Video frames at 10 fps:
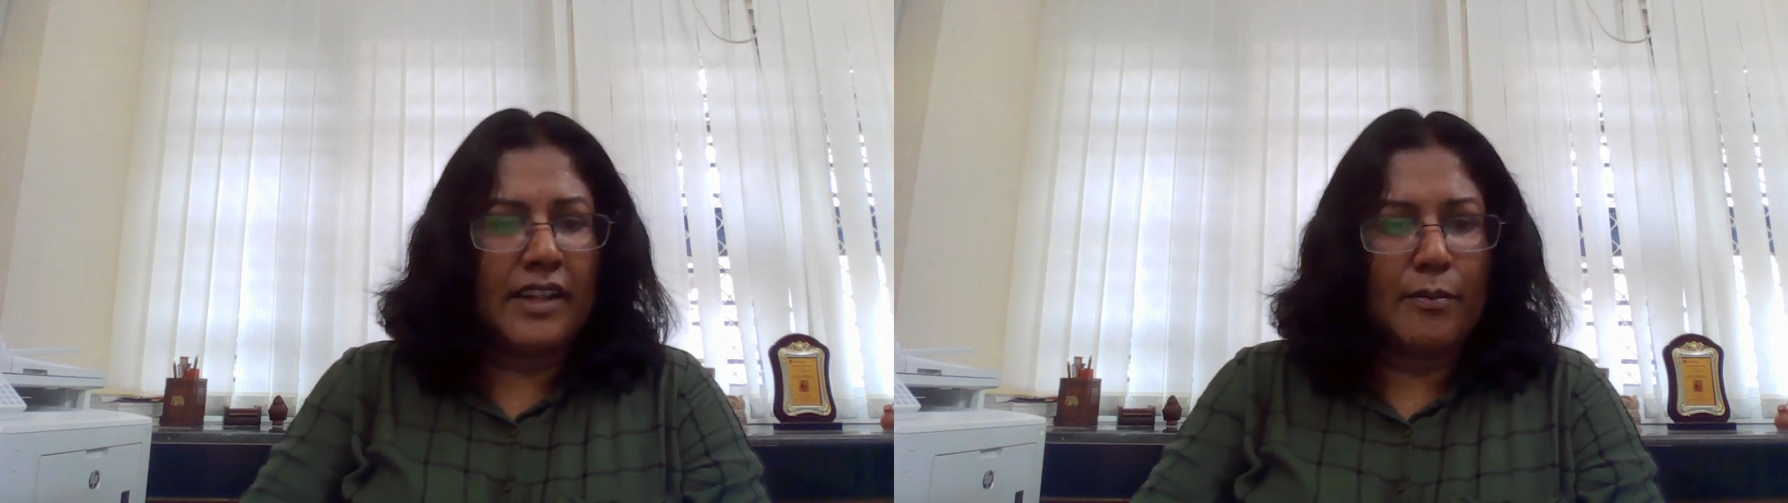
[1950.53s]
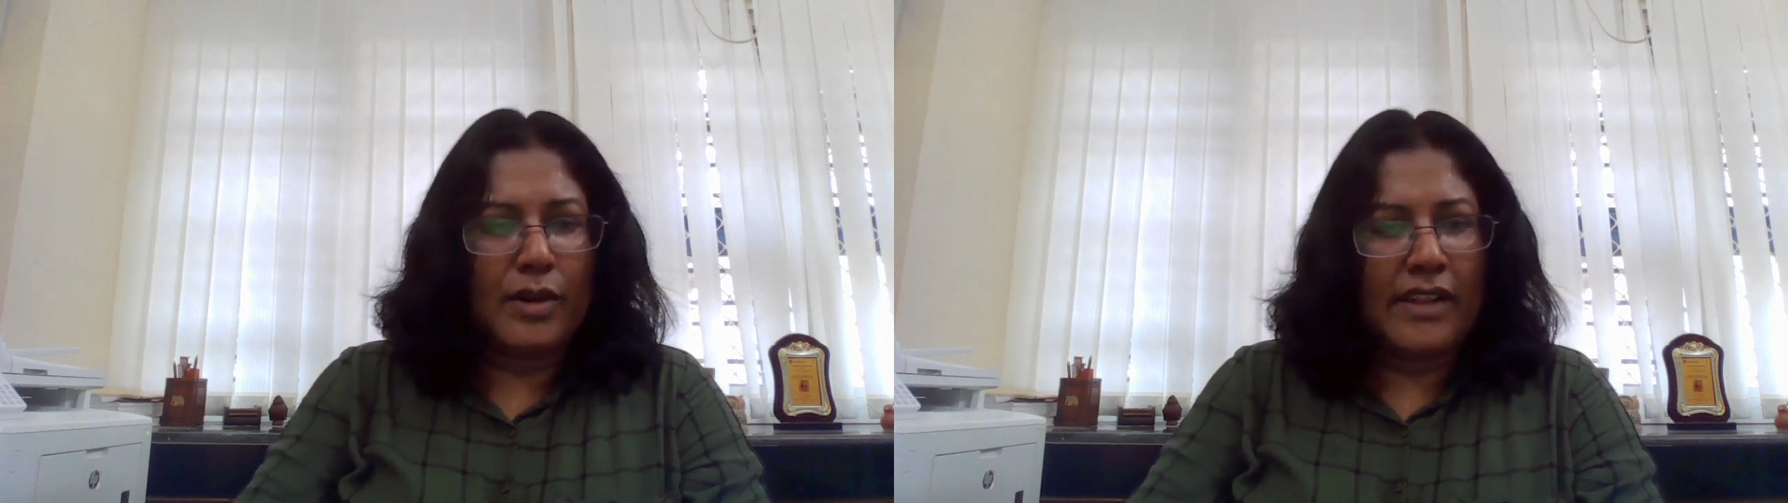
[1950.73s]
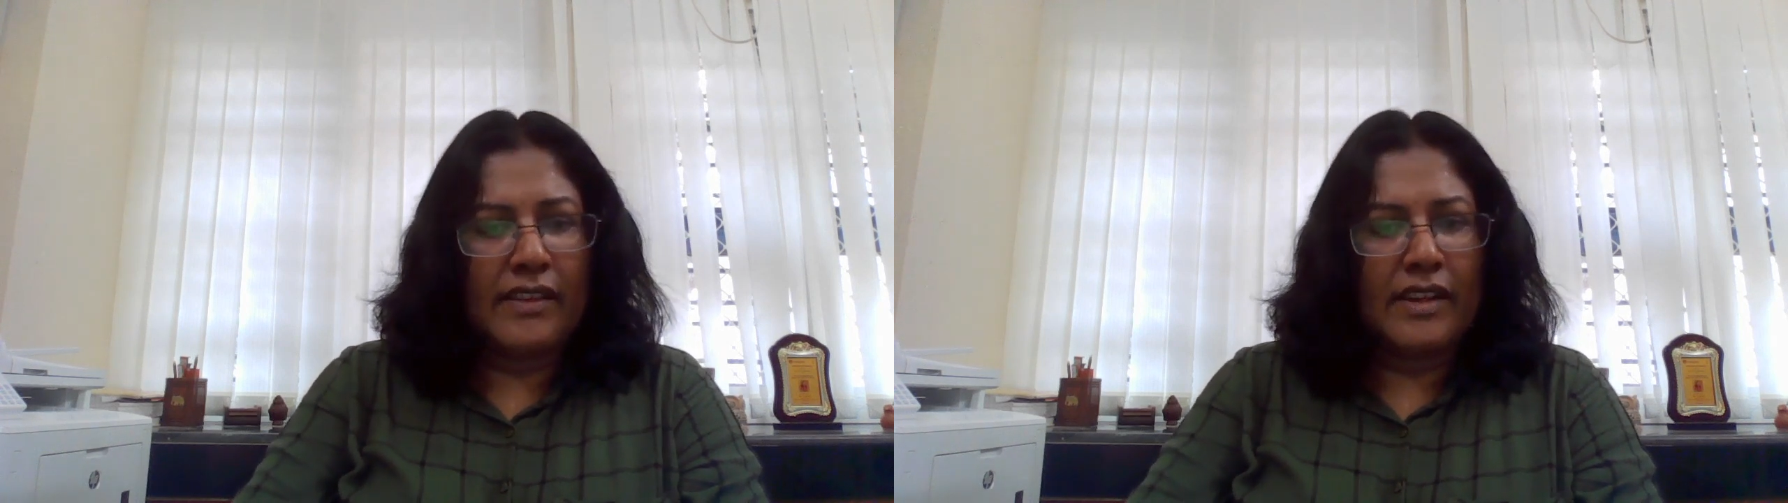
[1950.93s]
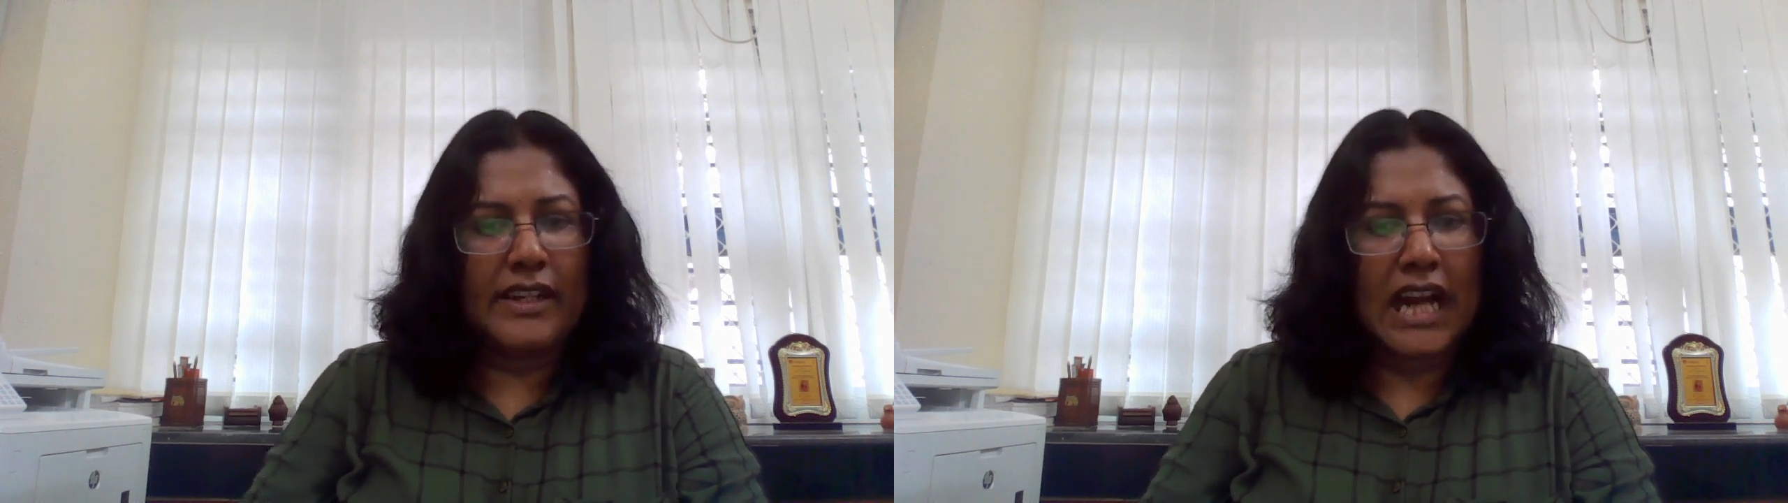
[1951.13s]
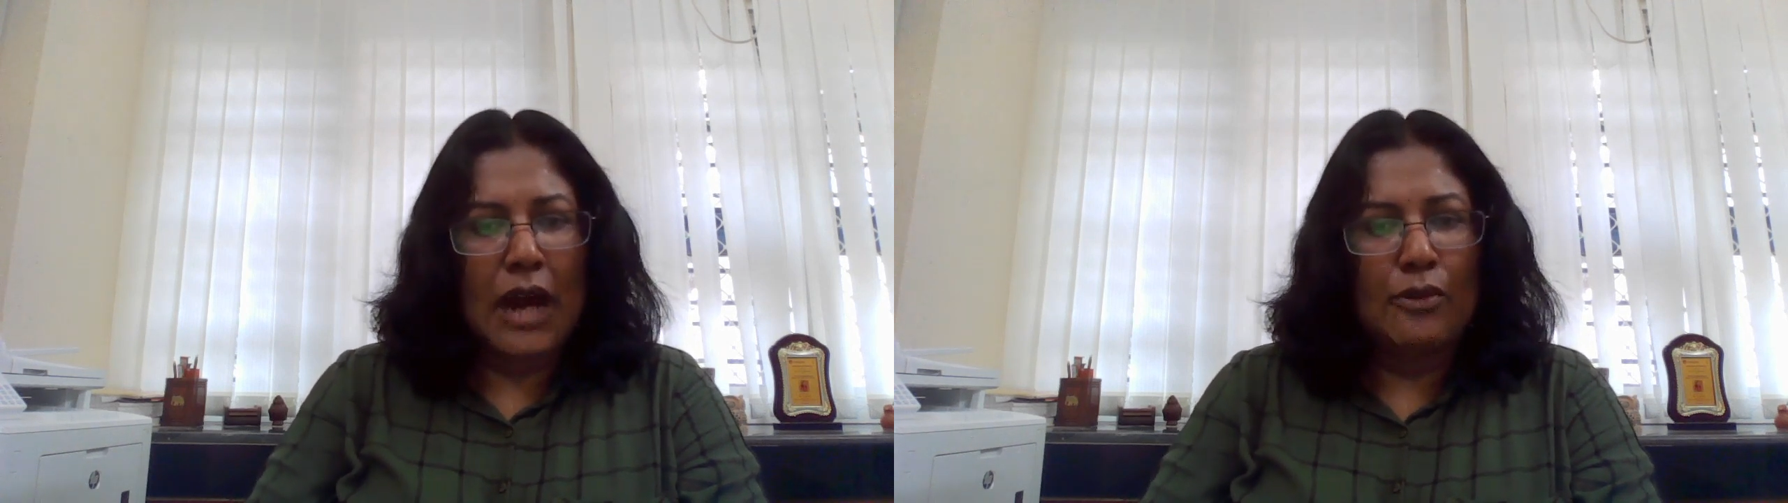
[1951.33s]
and brother
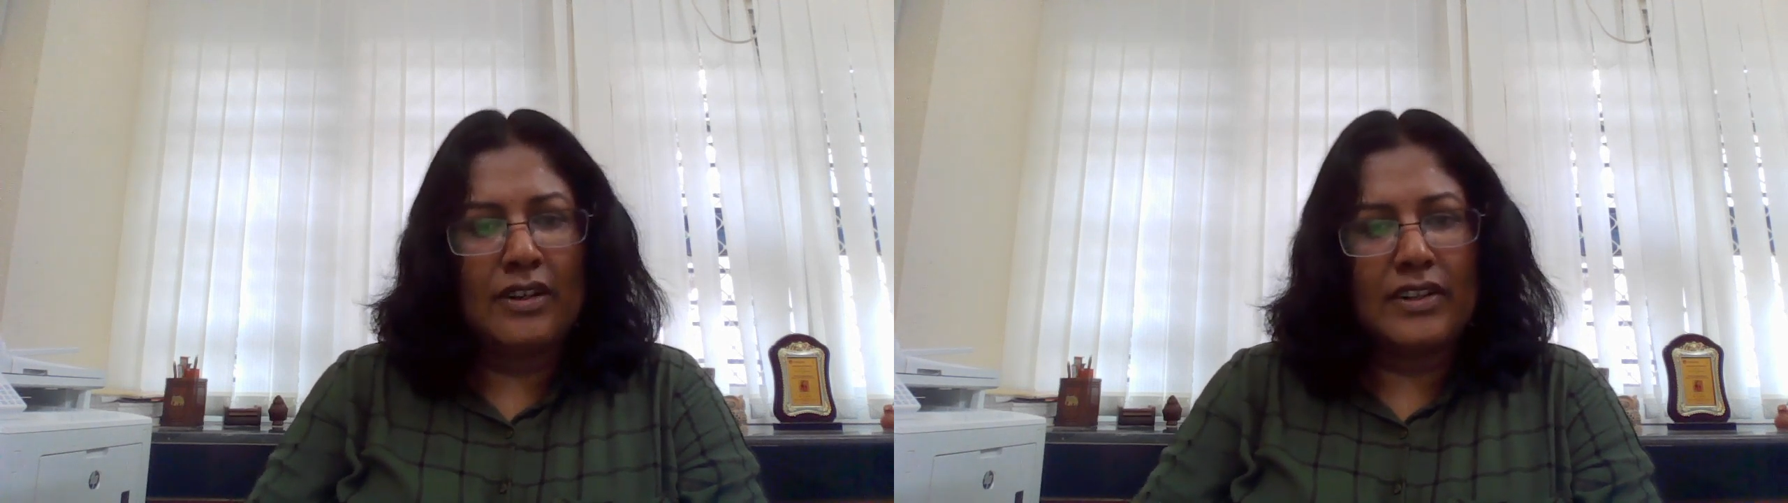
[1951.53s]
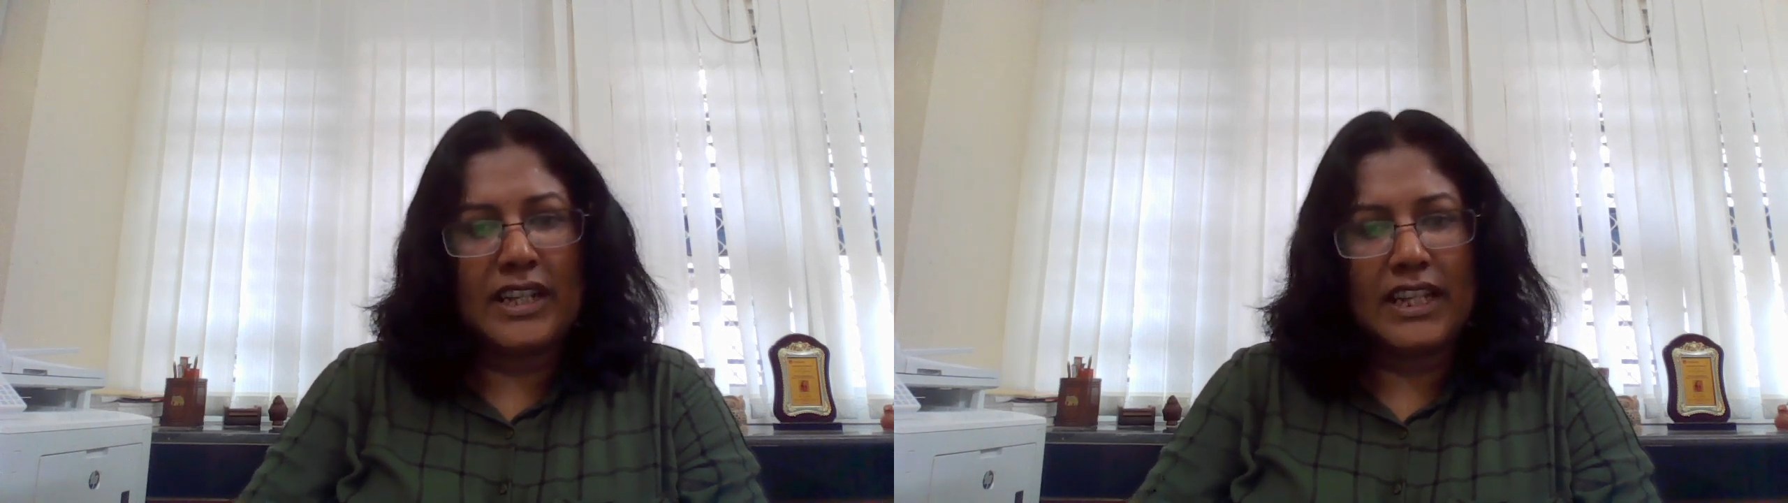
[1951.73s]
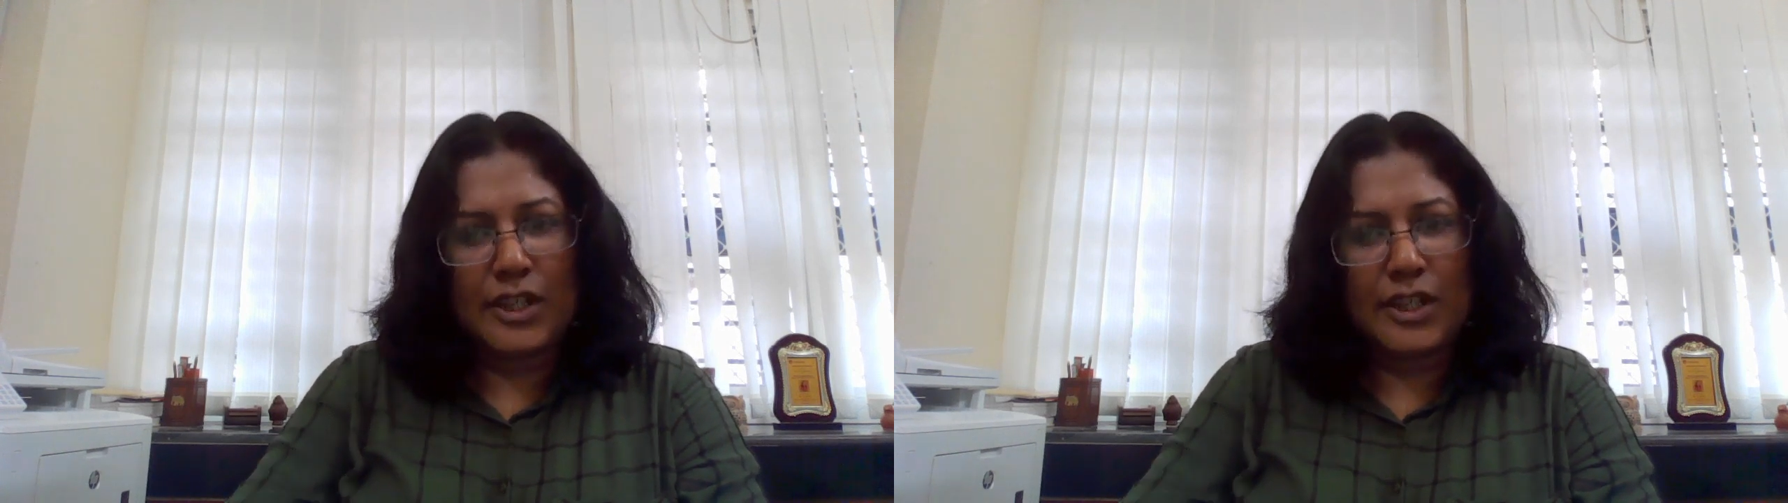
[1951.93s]
and counted till